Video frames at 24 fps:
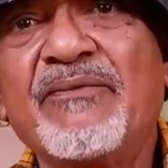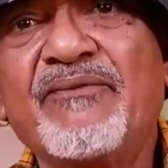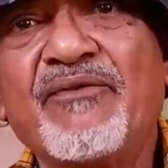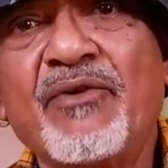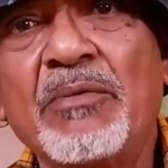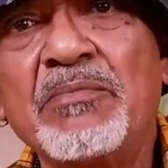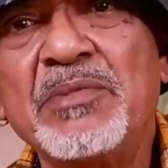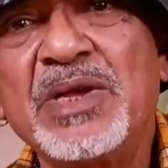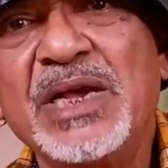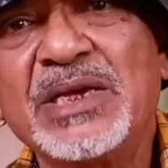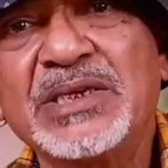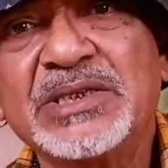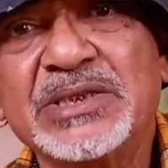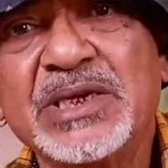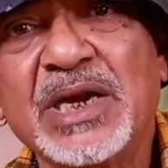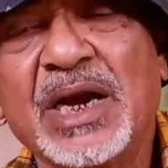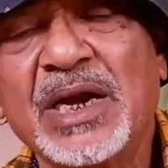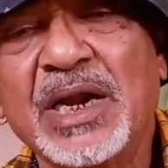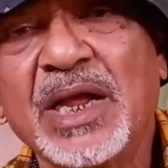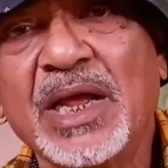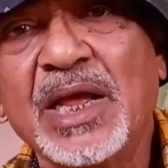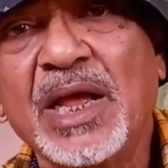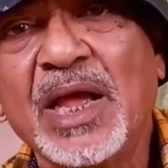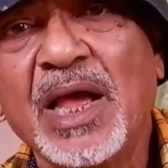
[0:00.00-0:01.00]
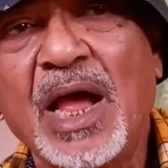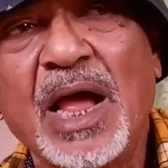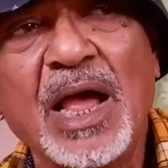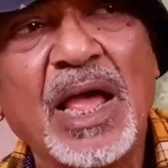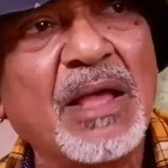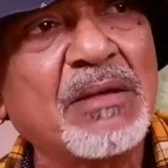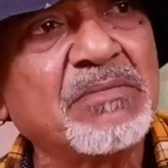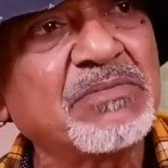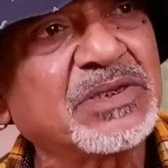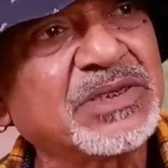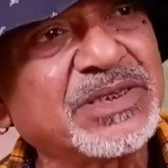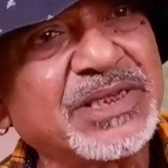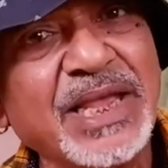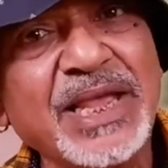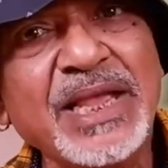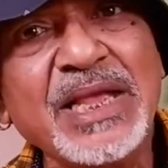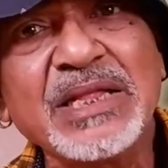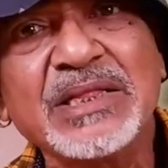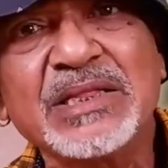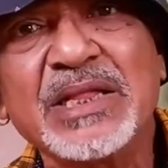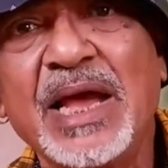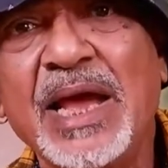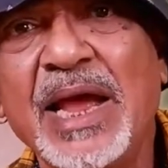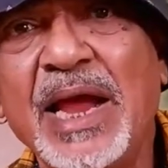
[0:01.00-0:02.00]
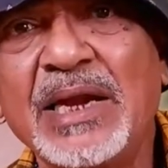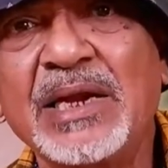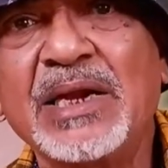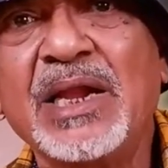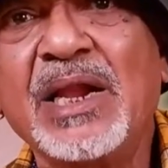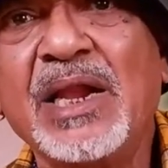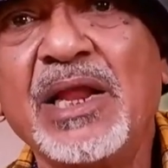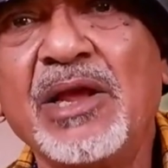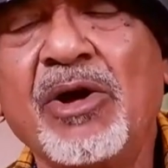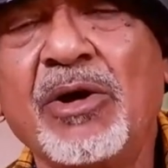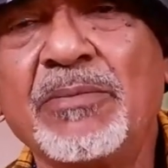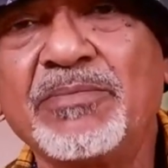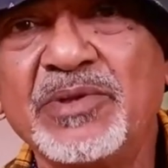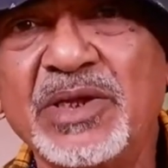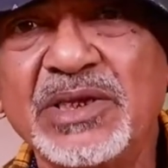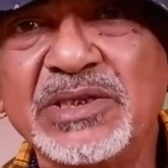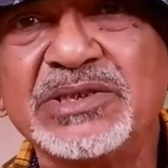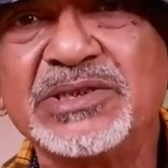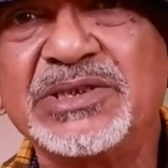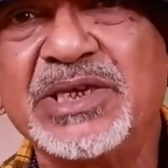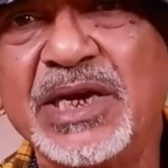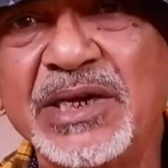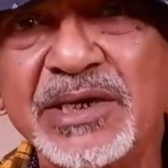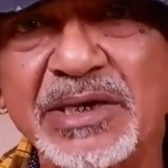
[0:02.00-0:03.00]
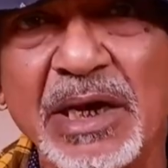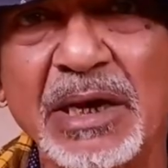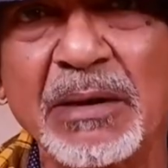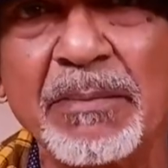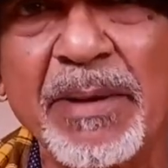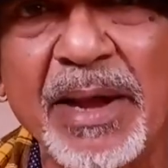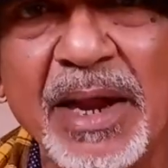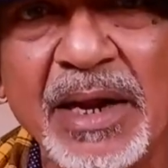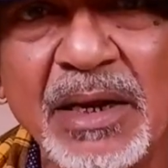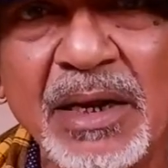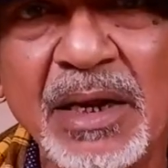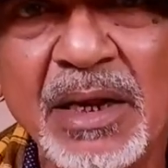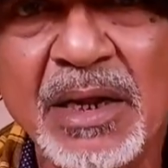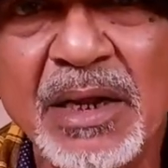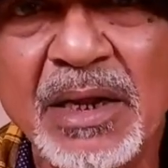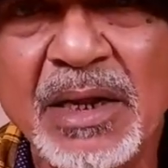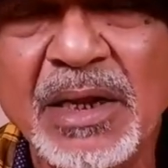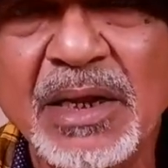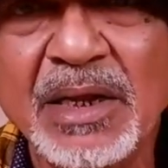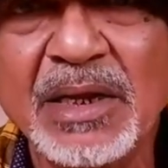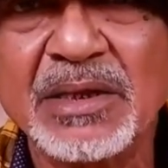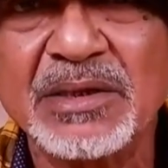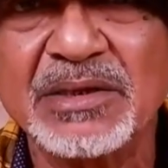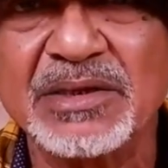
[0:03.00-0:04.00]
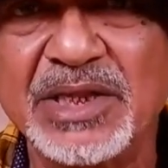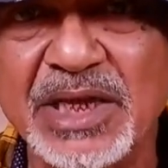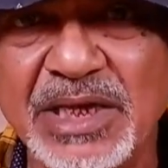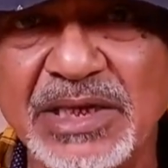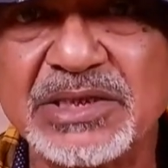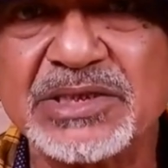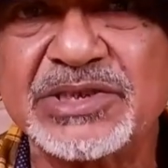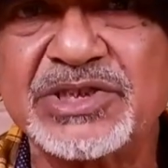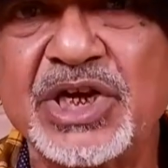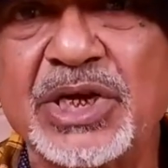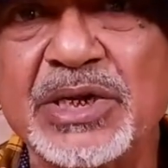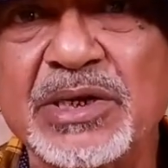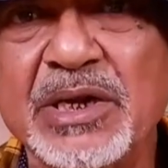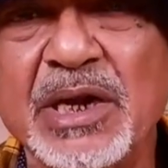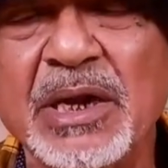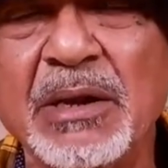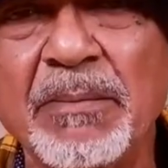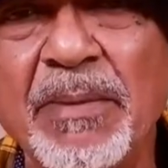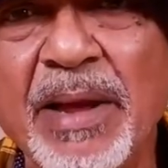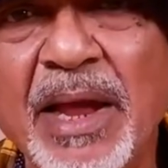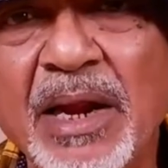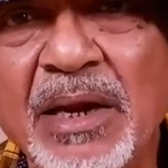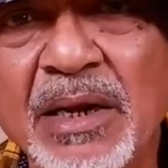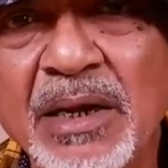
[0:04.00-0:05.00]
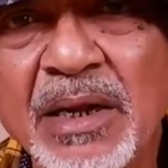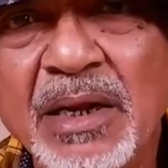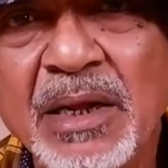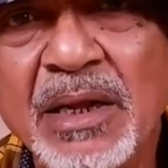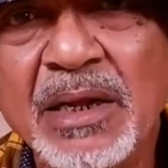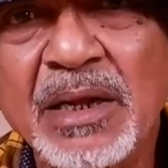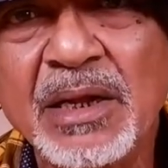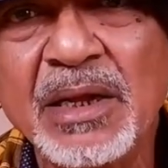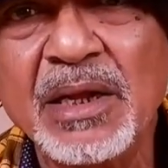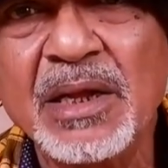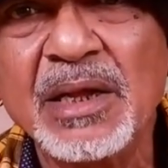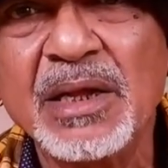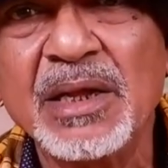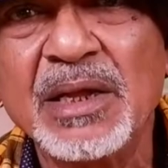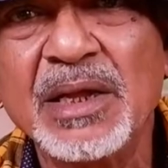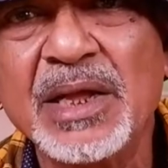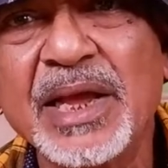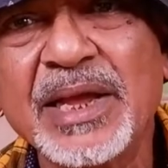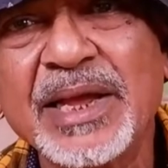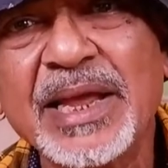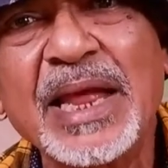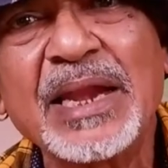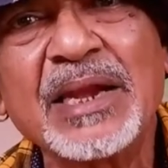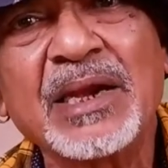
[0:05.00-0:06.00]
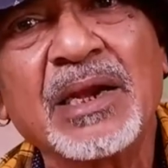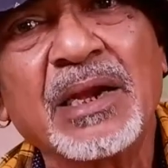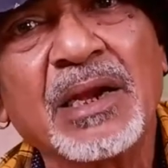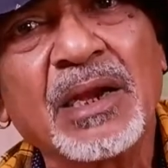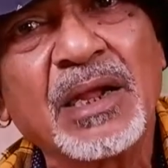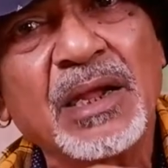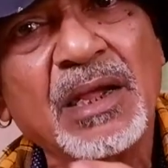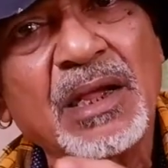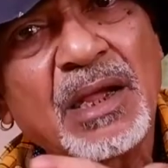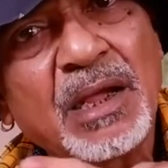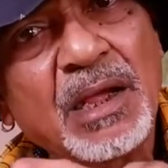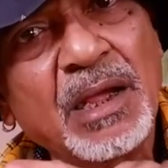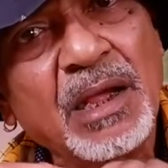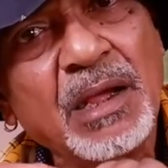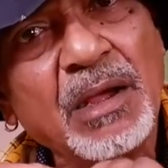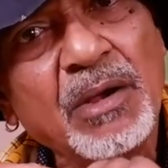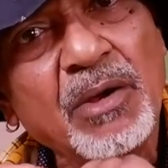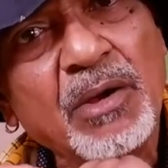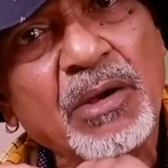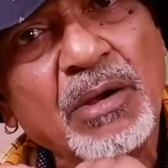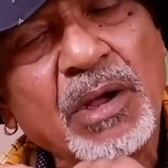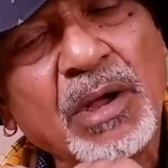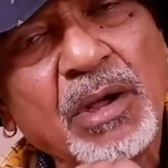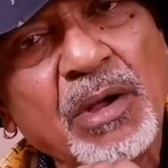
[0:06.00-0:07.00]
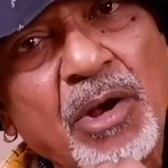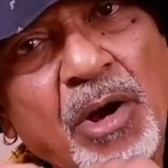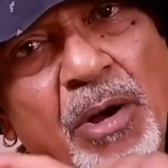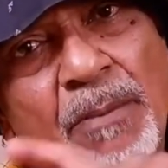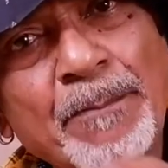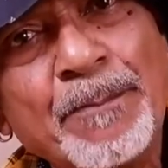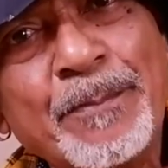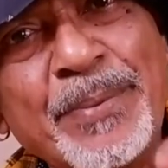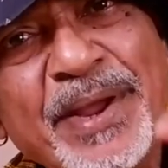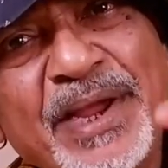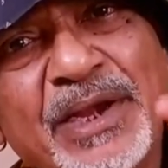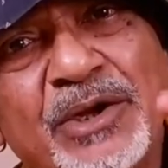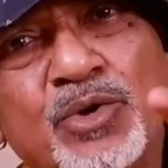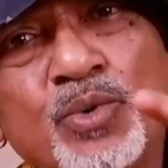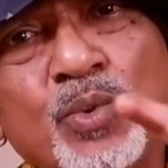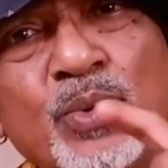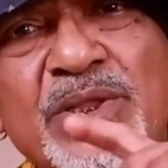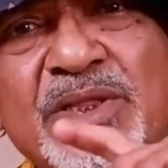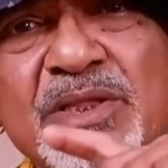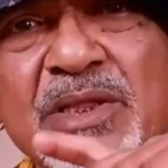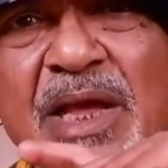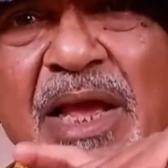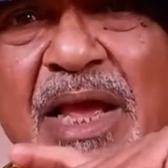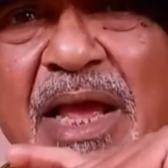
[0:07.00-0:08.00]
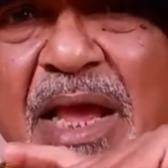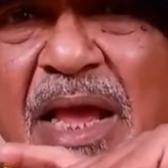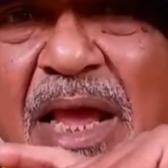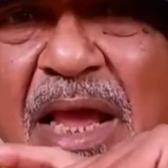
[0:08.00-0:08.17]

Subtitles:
from yesterday, I am seeing the handling of this gentleman. This gentleman, he can compete with